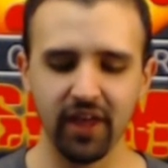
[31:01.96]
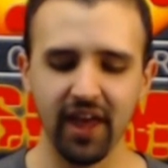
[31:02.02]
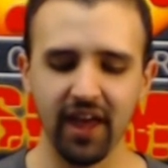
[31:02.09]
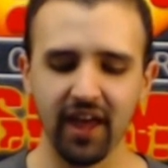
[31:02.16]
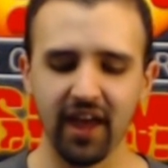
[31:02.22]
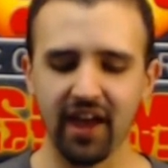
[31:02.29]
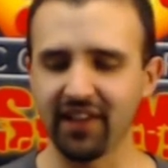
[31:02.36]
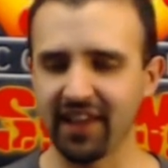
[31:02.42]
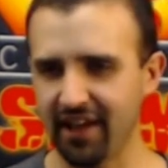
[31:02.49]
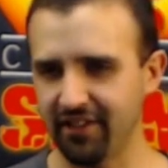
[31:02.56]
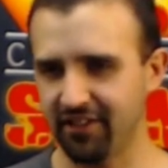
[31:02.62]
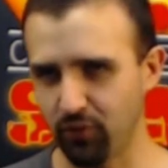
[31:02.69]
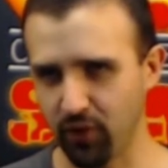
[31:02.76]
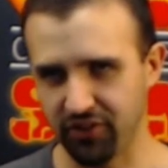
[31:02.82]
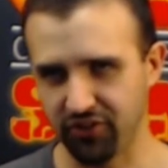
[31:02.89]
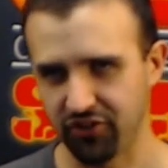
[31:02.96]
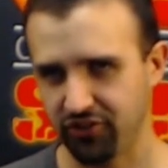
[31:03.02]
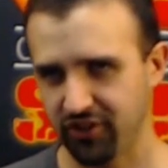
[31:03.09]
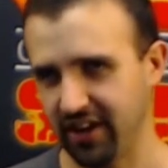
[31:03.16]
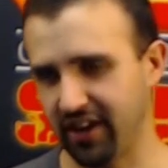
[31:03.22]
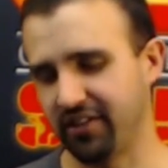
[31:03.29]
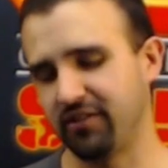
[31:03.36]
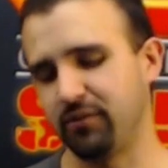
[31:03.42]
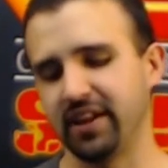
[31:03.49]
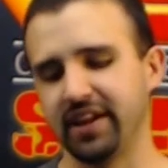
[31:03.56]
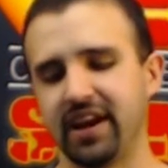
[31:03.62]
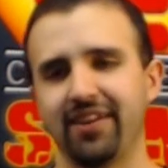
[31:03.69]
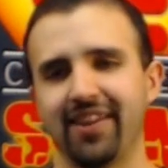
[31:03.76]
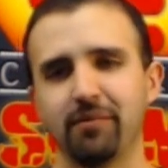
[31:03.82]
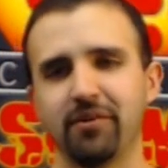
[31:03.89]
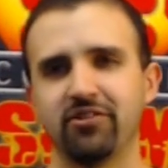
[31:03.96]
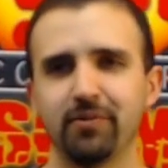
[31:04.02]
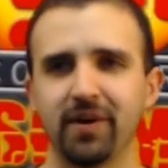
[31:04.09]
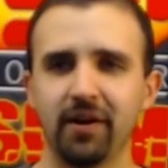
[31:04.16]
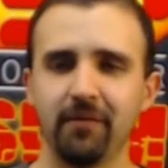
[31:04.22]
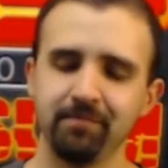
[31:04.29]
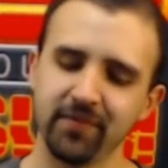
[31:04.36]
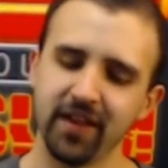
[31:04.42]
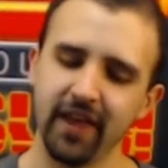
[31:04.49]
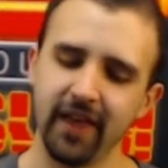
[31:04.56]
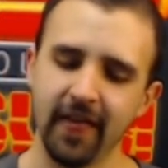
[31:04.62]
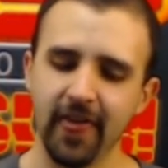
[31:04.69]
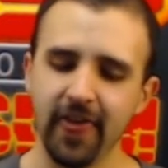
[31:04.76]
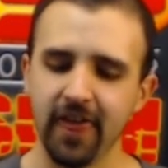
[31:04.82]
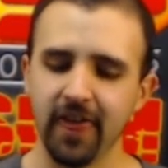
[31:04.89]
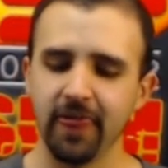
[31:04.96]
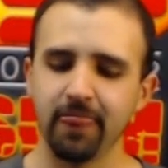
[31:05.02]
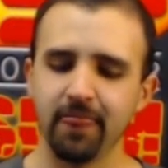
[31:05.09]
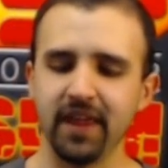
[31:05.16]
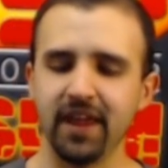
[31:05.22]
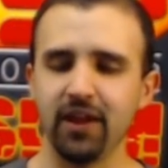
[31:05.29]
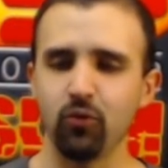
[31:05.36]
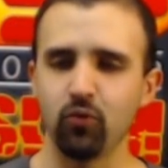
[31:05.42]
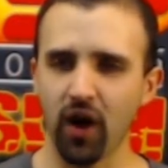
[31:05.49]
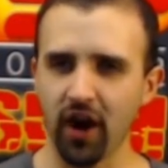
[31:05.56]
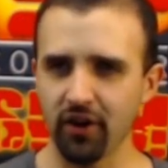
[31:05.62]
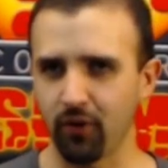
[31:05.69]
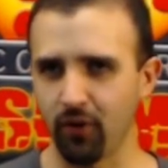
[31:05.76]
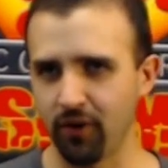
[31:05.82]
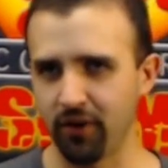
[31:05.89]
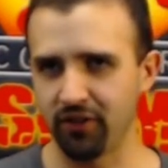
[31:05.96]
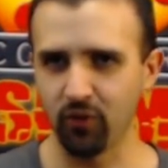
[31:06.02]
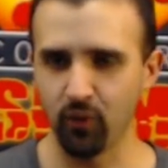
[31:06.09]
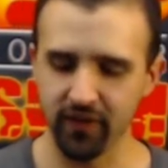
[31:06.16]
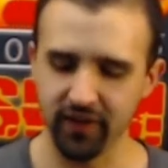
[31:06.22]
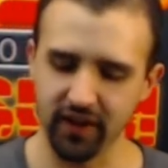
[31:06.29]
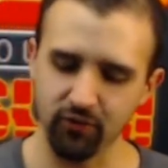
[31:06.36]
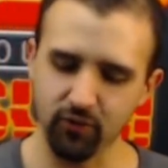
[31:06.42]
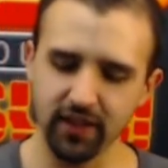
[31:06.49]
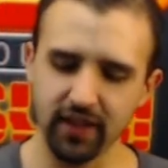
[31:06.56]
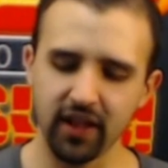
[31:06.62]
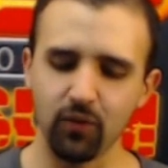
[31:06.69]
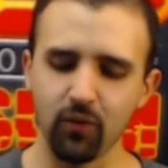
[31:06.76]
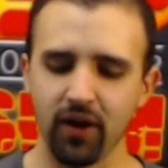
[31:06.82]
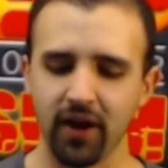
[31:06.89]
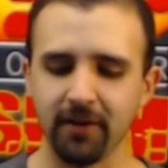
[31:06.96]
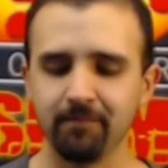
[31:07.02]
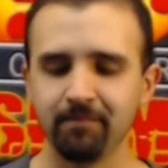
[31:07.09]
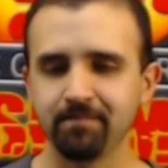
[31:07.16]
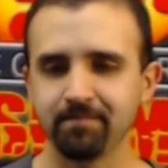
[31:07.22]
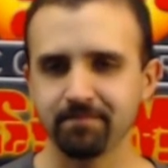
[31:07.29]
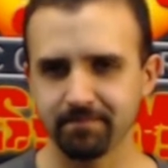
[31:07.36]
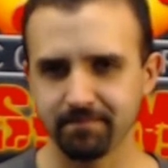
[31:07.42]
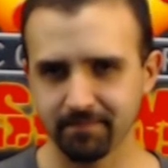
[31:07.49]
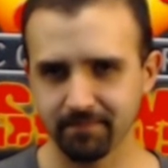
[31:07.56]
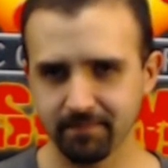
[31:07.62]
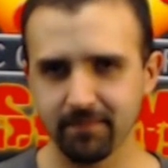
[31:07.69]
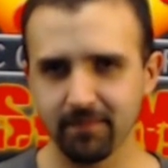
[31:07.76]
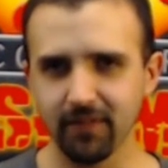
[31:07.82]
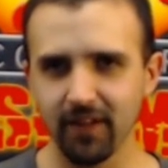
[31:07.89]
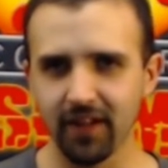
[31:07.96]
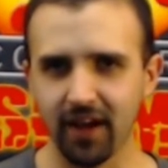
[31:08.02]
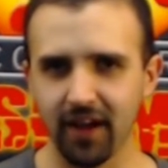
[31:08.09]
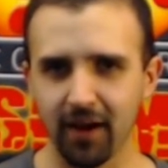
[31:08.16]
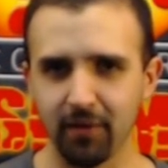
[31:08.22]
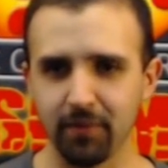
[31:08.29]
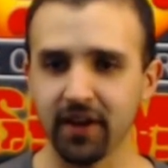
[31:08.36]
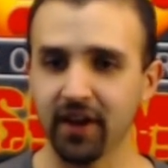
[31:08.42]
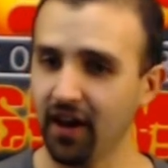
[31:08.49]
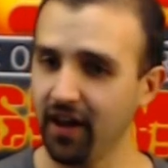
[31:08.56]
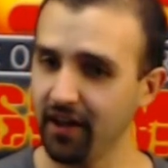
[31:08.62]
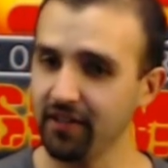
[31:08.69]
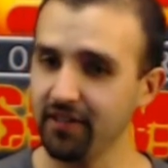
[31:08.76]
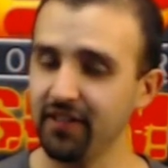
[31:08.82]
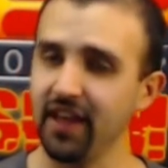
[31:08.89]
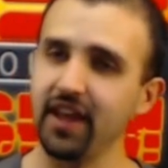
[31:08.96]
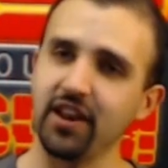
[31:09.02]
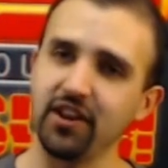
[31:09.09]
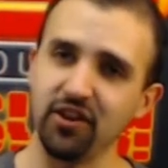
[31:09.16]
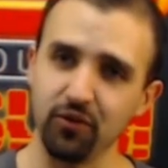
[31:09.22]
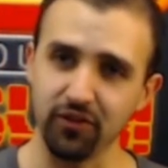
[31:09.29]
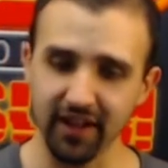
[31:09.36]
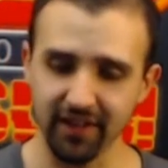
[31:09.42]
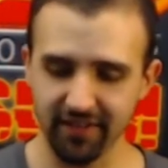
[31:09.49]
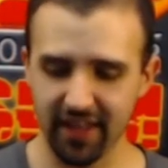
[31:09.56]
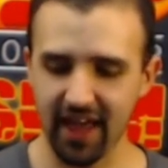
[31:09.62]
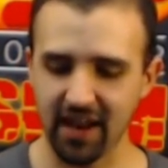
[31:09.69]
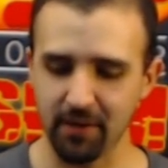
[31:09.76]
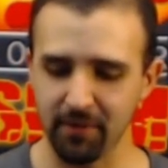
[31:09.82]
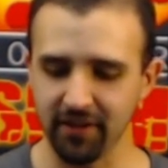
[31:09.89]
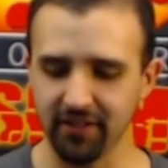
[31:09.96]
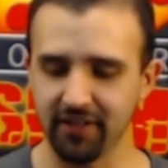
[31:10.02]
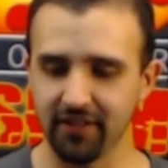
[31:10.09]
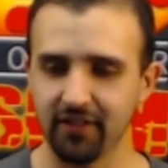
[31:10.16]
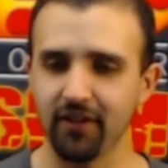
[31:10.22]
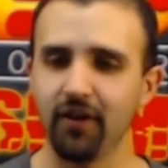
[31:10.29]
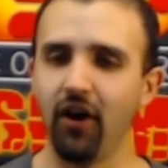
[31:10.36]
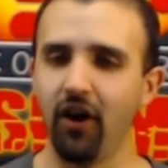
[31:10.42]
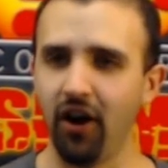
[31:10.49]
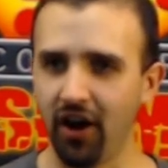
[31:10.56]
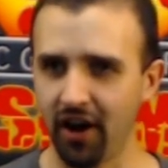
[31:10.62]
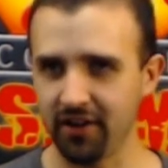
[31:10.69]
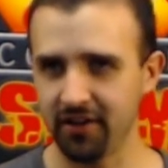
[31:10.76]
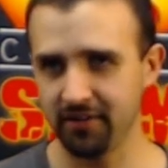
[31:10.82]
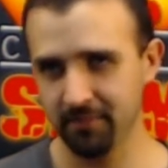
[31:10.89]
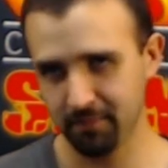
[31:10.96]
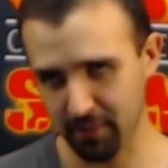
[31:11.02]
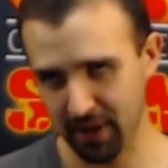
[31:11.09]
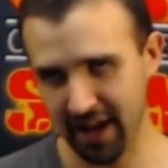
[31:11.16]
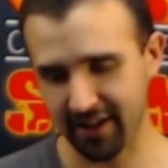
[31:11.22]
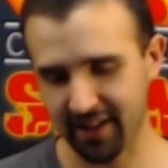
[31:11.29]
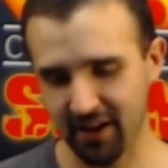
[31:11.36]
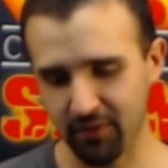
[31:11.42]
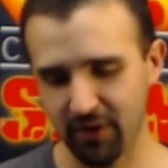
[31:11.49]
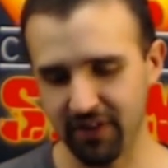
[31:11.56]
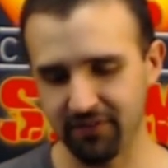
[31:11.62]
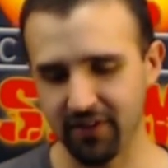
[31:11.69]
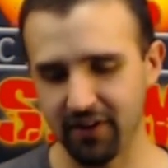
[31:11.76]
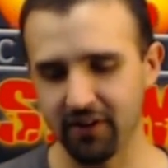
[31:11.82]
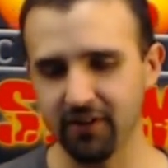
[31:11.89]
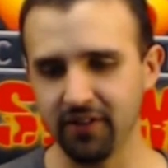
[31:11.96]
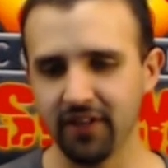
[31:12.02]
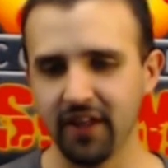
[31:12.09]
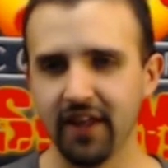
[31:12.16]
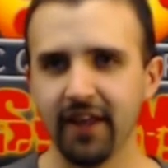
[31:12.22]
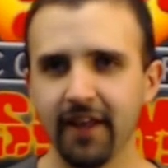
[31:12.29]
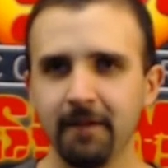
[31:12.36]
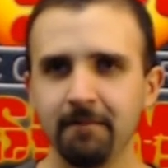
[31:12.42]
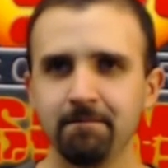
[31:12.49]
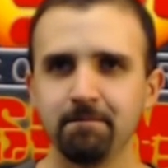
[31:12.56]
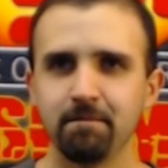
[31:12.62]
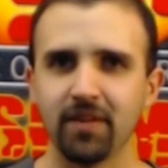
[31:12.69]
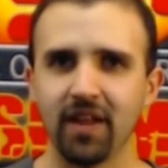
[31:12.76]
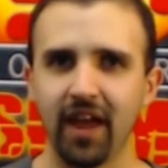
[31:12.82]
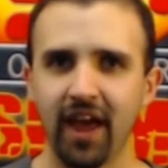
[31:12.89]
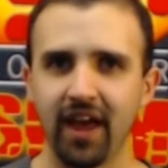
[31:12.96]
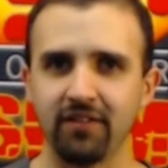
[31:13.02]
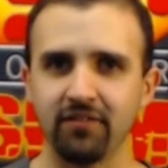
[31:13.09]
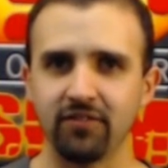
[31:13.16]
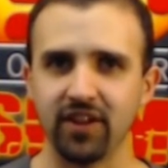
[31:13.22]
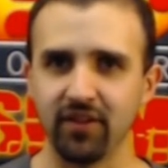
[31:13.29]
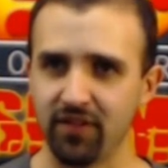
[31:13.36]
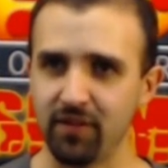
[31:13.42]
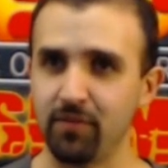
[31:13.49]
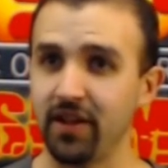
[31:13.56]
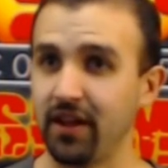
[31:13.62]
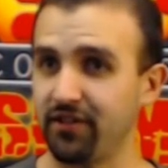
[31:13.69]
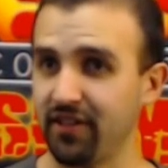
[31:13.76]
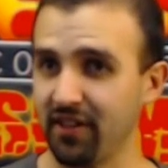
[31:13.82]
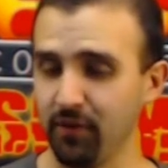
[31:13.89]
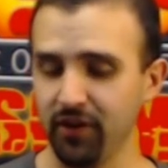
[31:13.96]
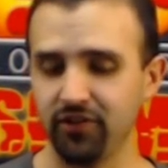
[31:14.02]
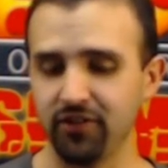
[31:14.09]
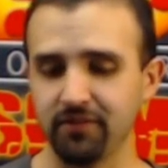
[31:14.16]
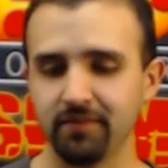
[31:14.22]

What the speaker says: And the last of which he doesn't really care that much about. The Rotterhorn is the one that he's really going to want. Because it can use its Animus on Blackclad Wayfarers. And give them the acceleration.